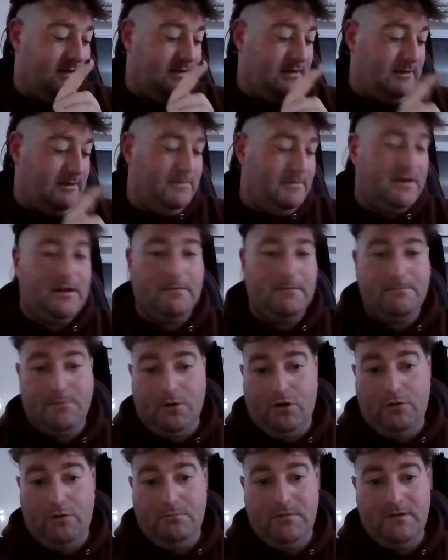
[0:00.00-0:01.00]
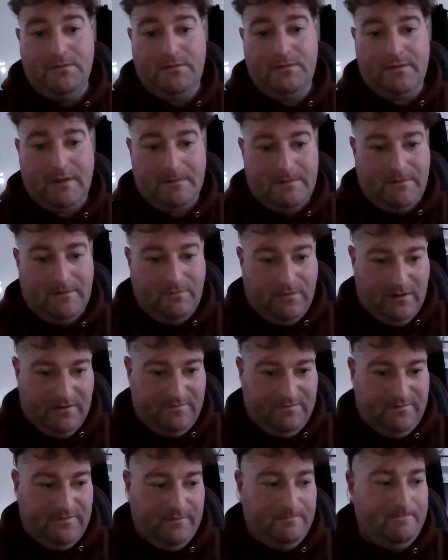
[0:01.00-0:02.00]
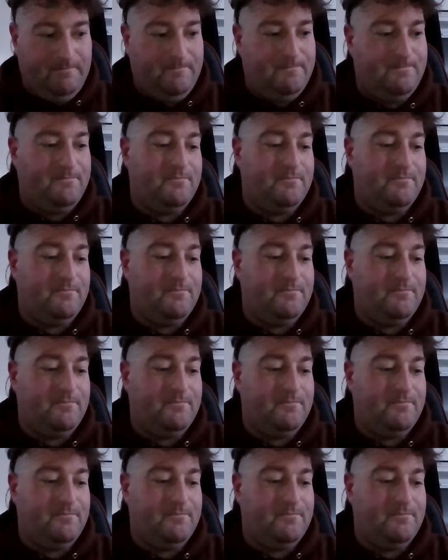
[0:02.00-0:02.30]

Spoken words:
The Midland Pullman is going to be one of them.